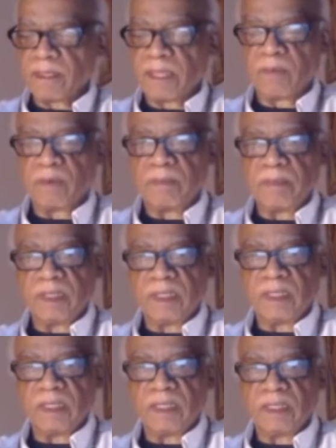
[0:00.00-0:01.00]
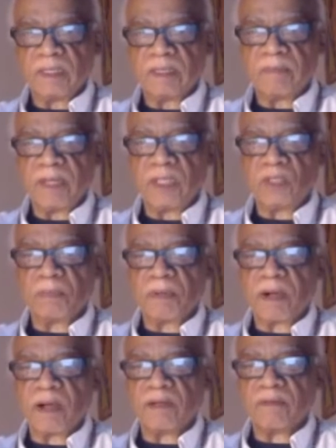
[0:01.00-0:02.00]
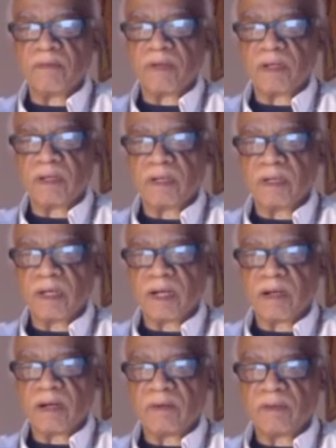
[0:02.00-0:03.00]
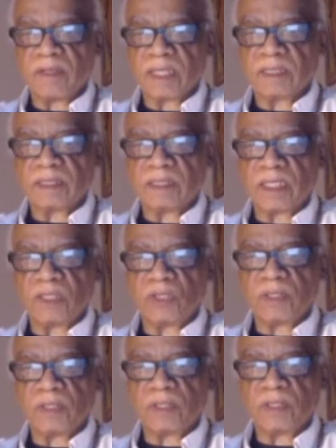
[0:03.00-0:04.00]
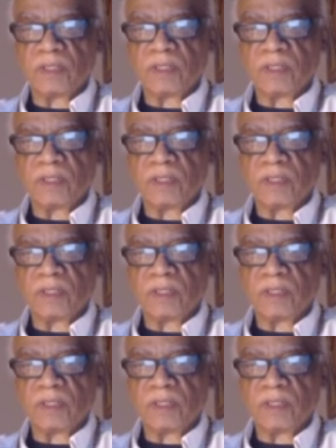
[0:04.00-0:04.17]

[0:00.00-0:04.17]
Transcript: And that will be the major part of our next session.